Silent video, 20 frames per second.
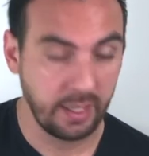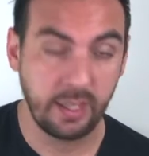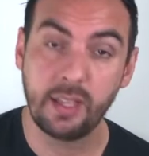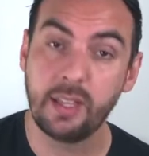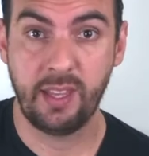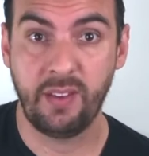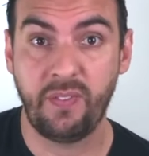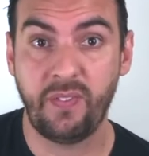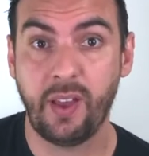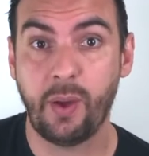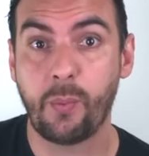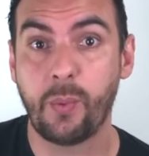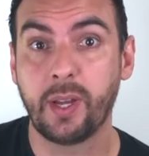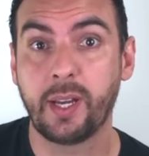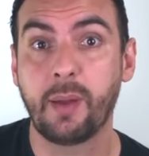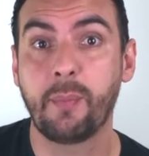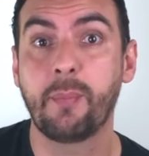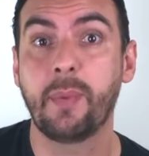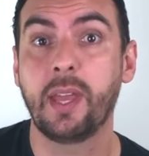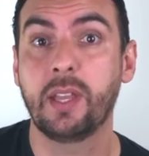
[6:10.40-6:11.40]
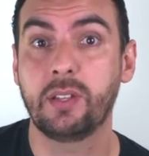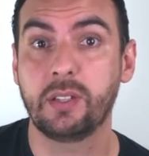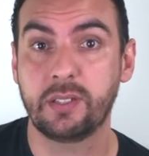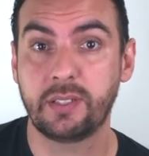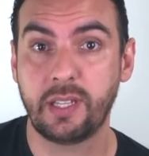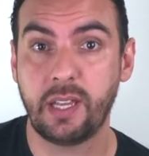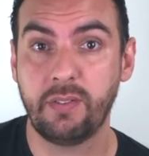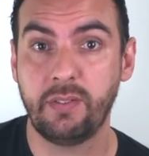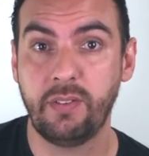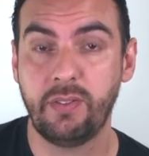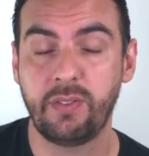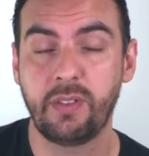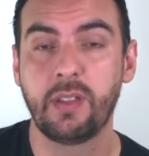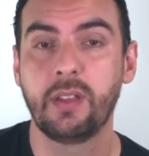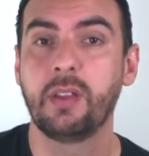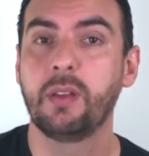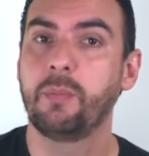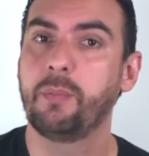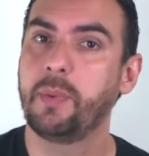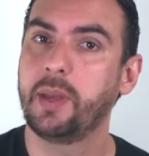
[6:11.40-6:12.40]
If I want a major 7th,
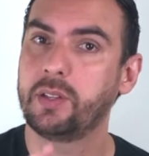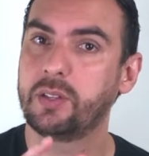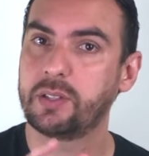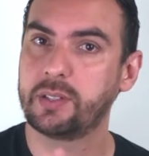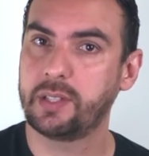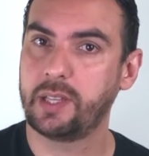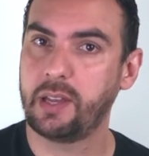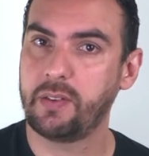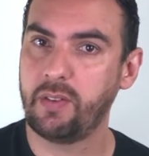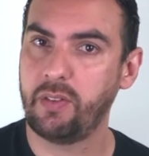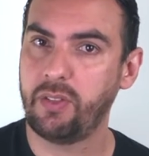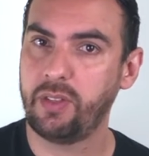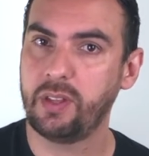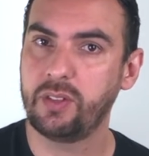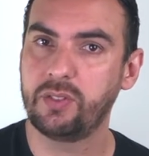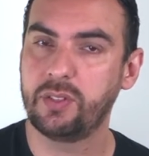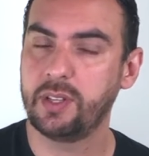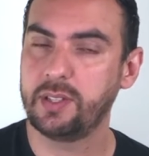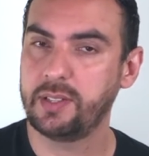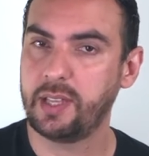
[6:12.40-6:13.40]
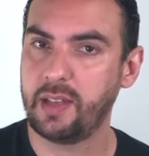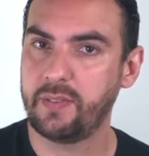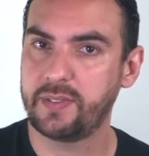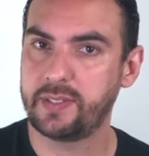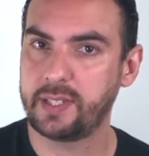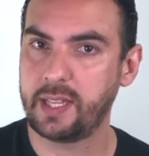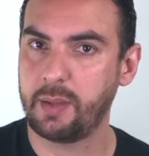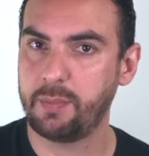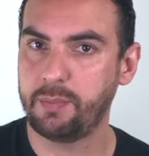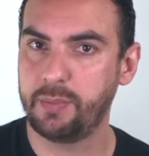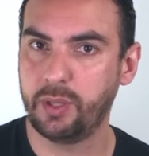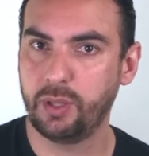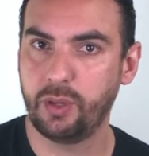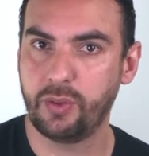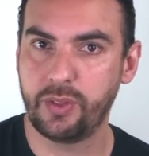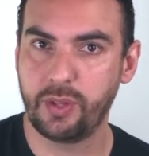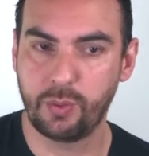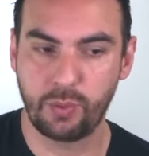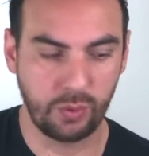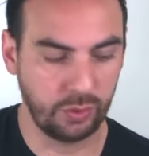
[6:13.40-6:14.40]
just have step below
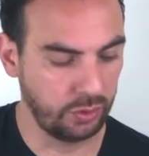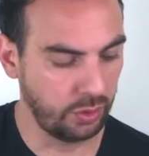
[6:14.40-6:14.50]
the root